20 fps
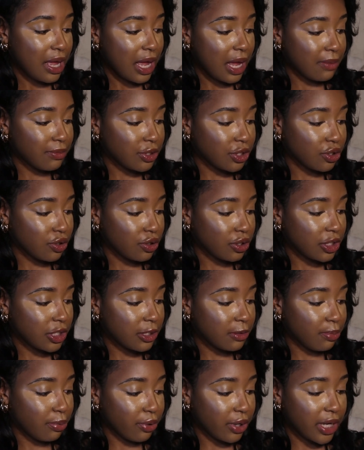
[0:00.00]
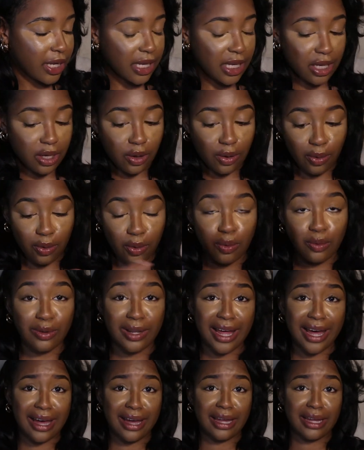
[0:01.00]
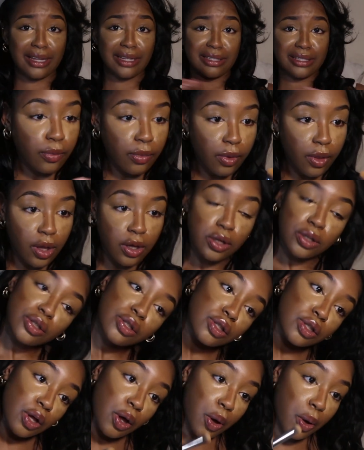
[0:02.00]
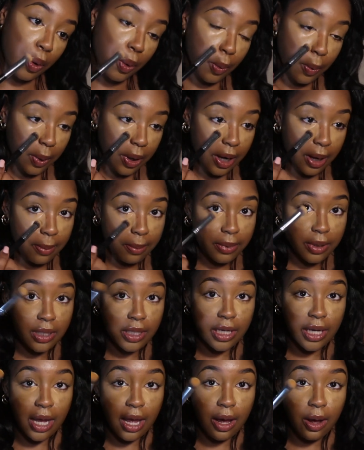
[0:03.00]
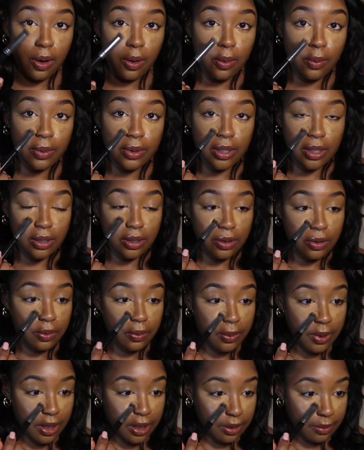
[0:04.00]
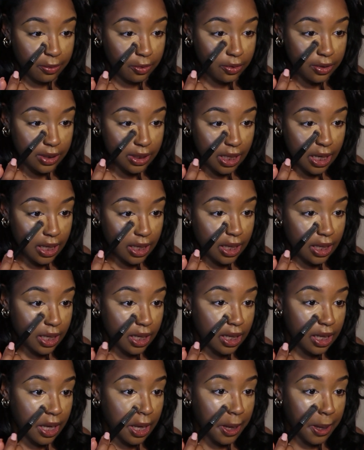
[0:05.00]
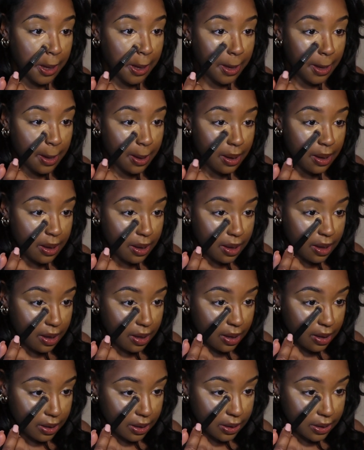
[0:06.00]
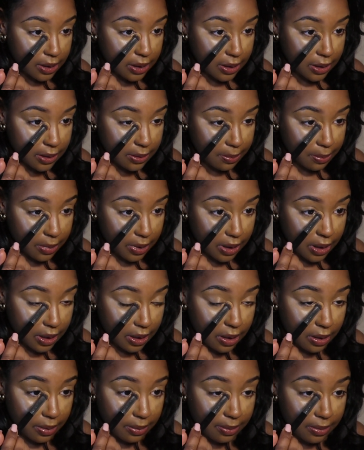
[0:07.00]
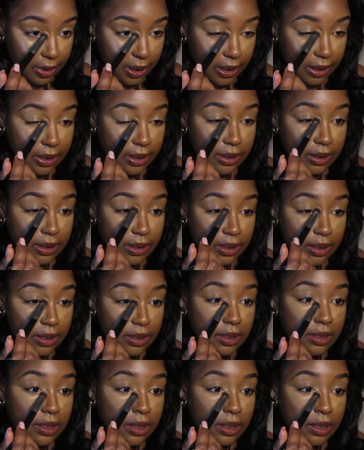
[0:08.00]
I'm just gonna spray it a whole lot So when I blend it out with the little one, I'm going to take it and just blend it up like this.